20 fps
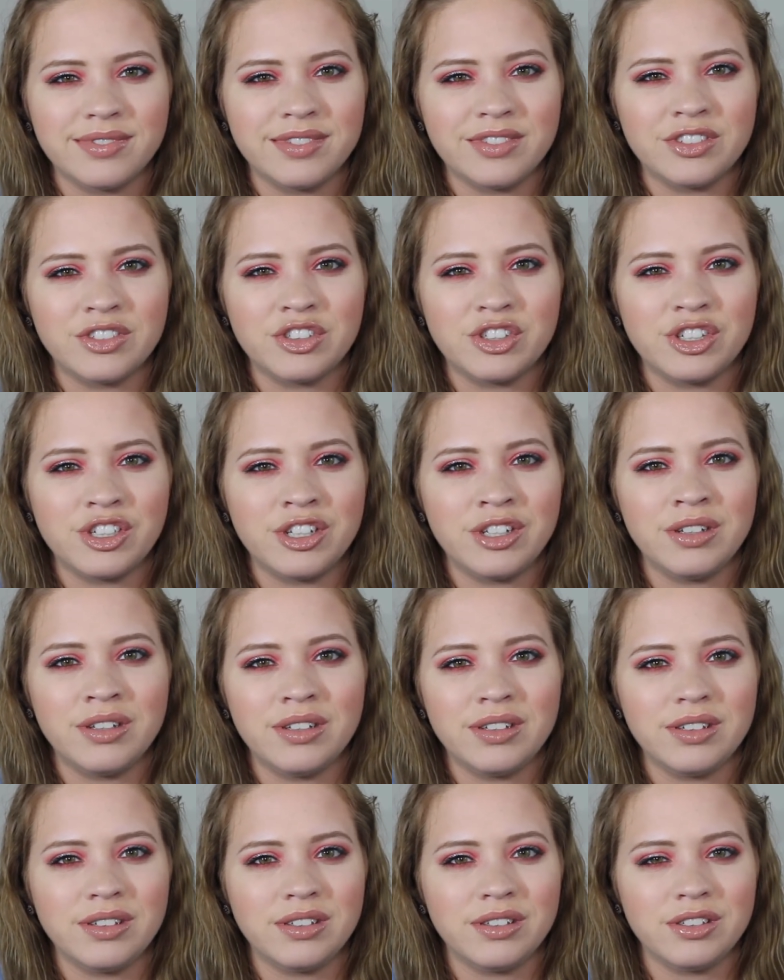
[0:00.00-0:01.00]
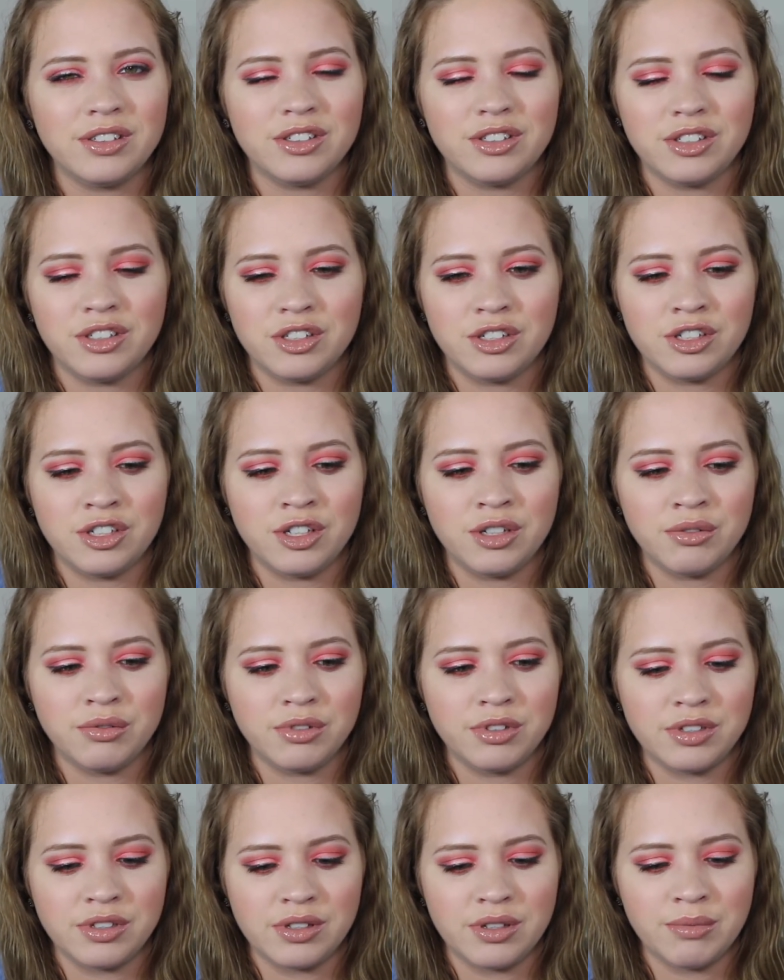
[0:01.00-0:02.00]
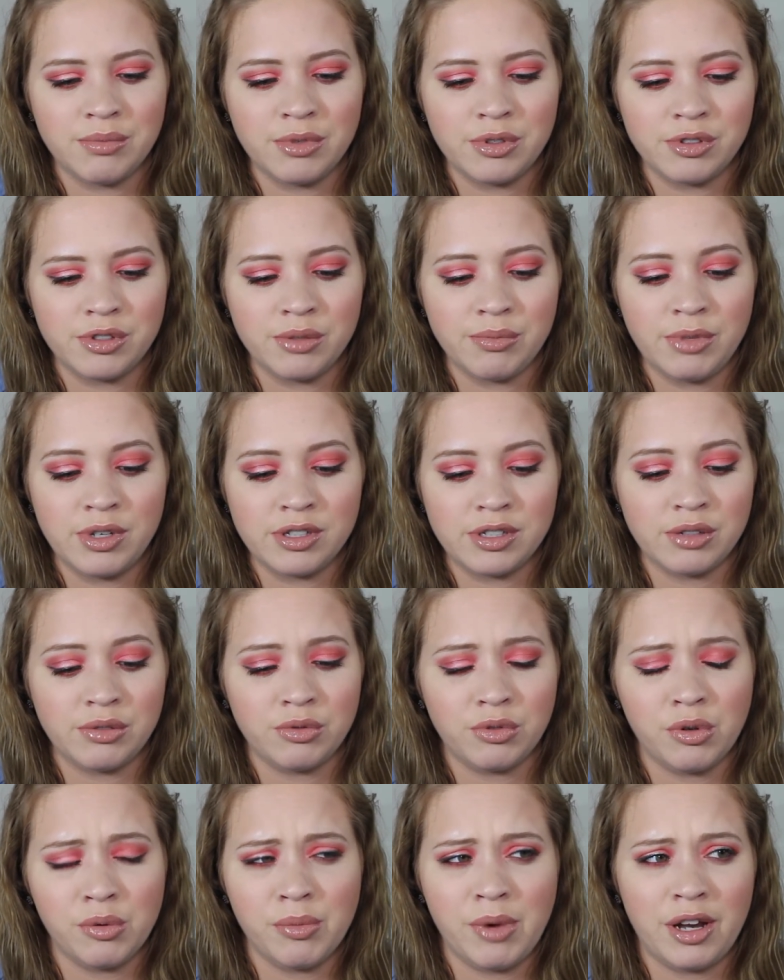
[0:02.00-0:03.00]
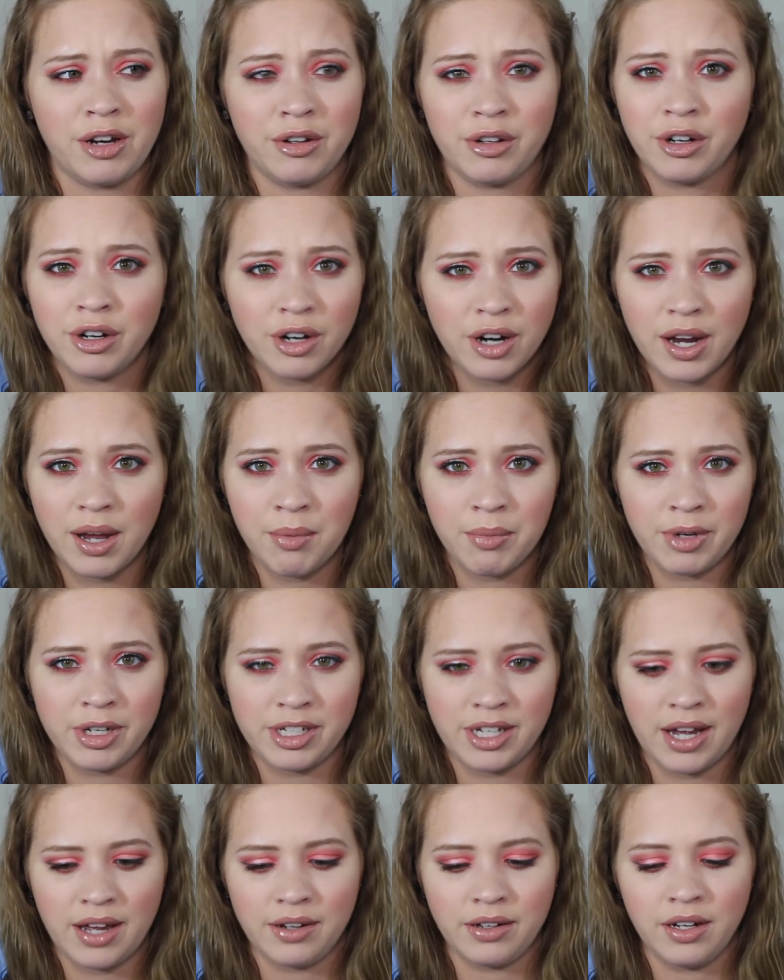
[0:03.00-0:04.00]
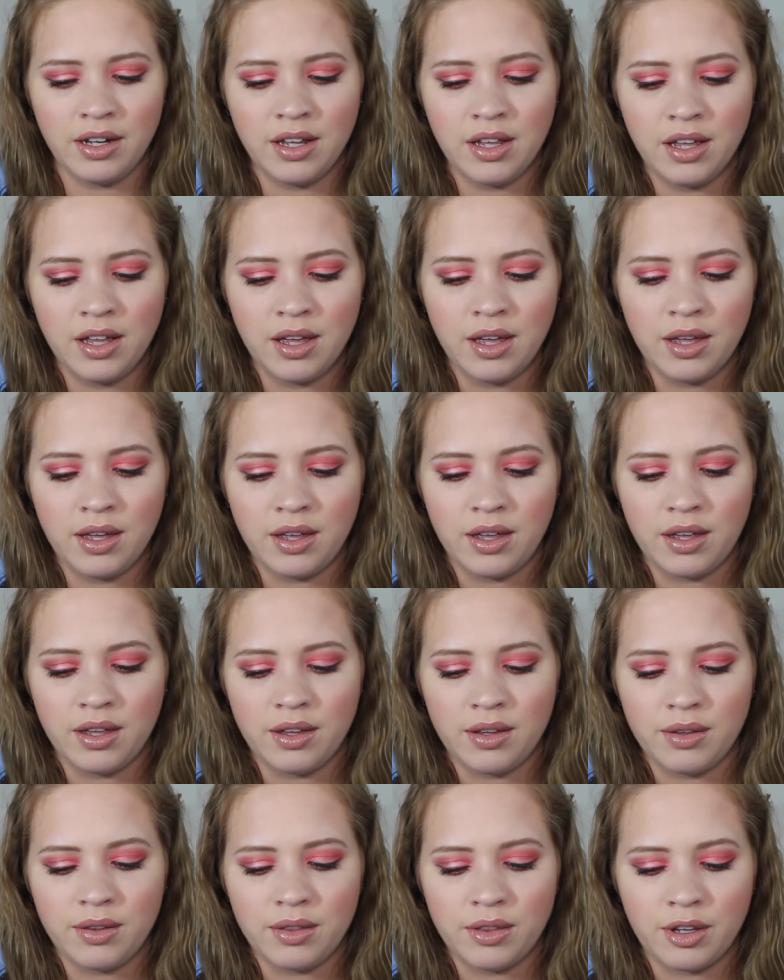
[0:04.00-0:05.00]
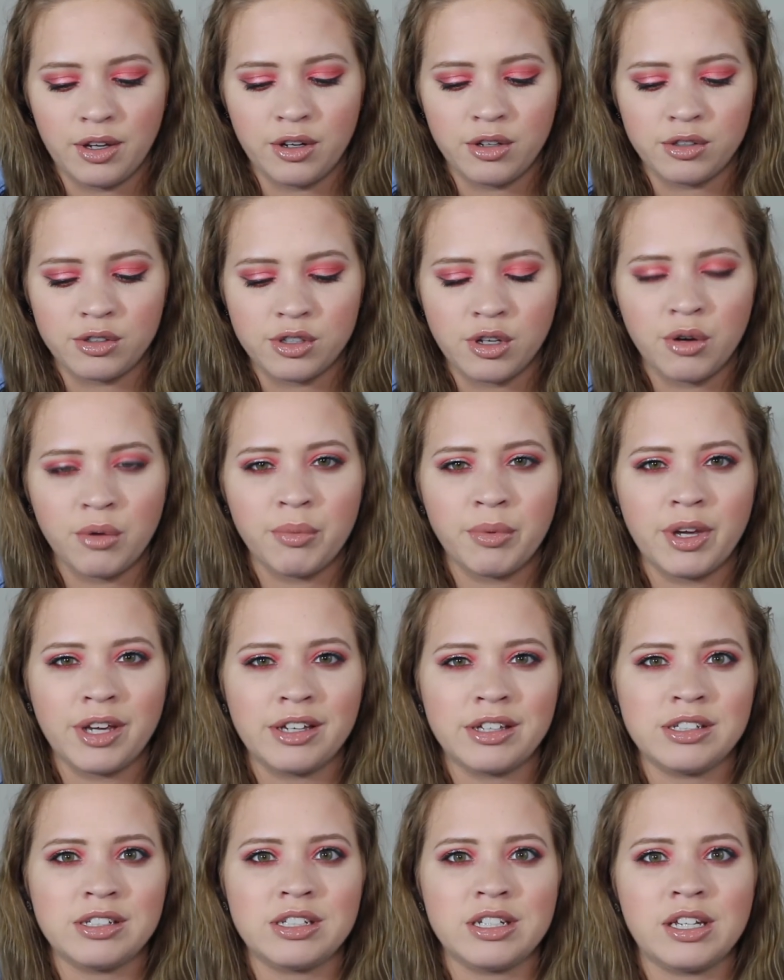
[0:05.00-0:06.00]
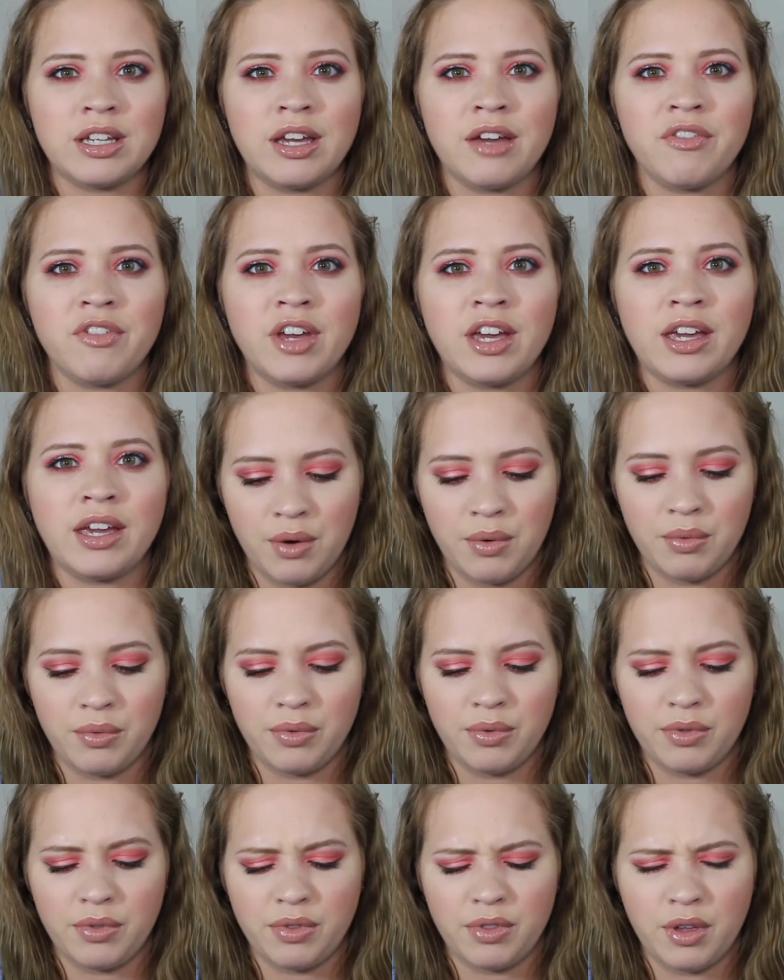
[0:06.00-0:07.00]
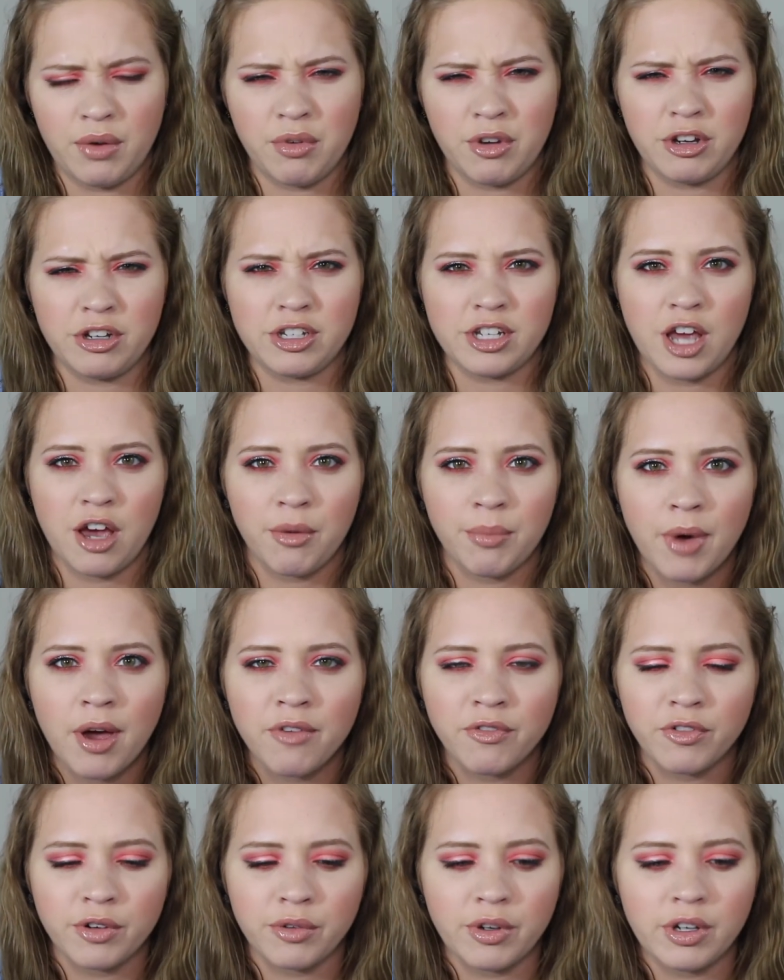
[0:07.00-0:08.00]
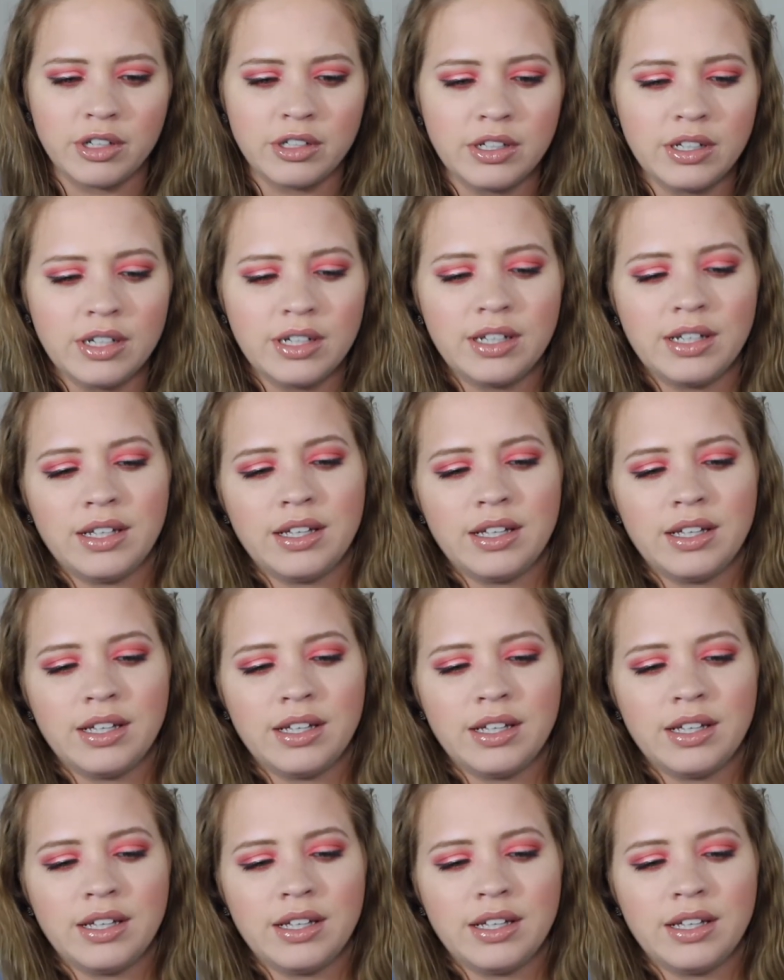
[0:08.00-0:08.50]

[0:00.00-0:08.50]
And she was the most amazing role model. Her and my dad. They're so big into giving. They wanted to help everyone.